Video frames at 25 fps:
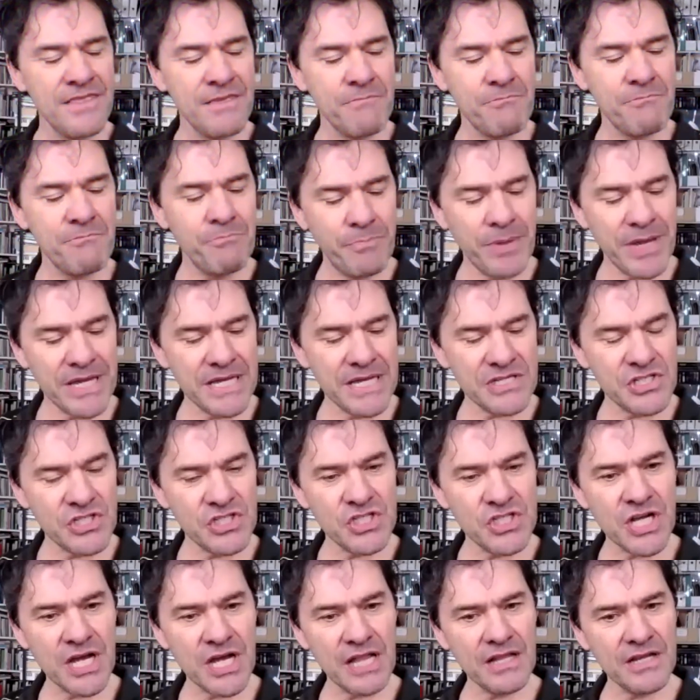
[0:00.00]
The
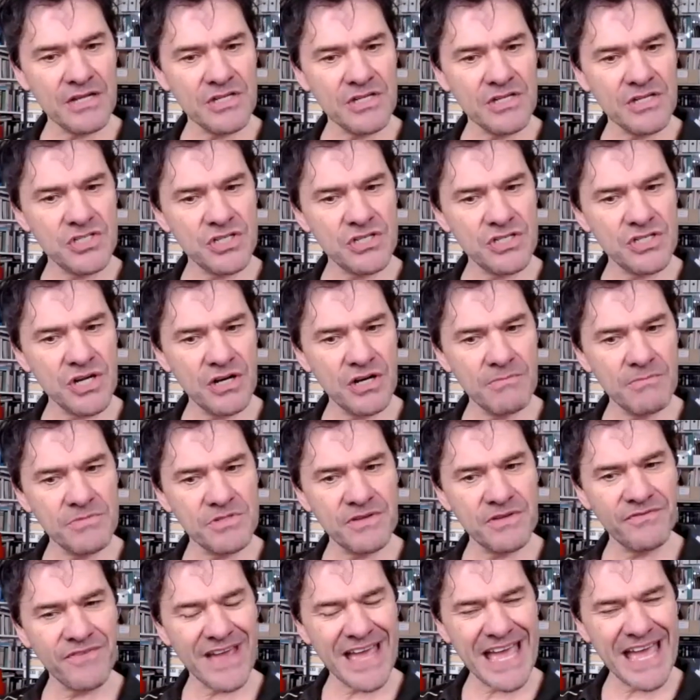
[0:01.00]
biggest challenge in terms
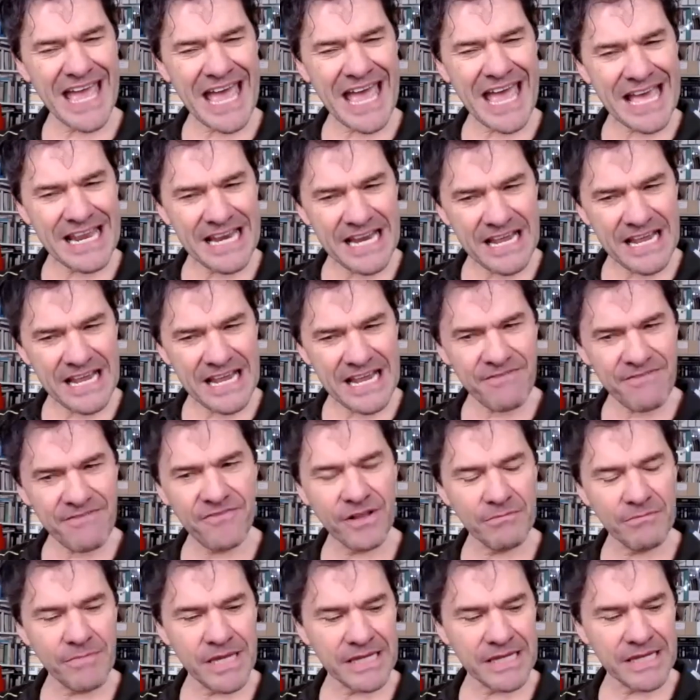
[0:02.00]
of any
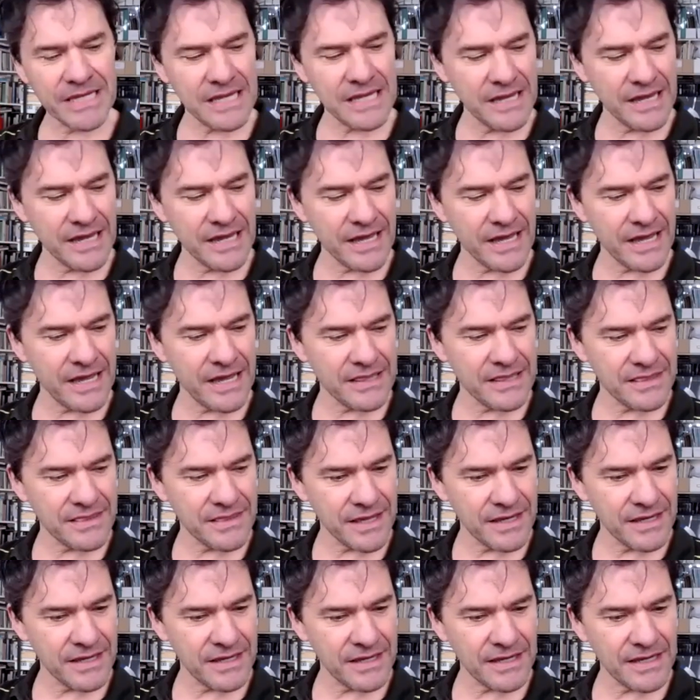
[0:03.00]
filmmaking, I
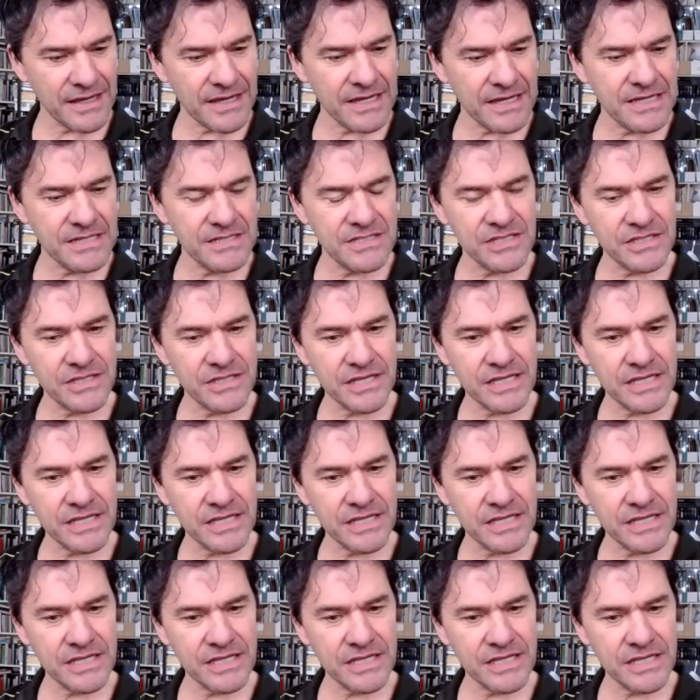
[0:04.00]
think, is the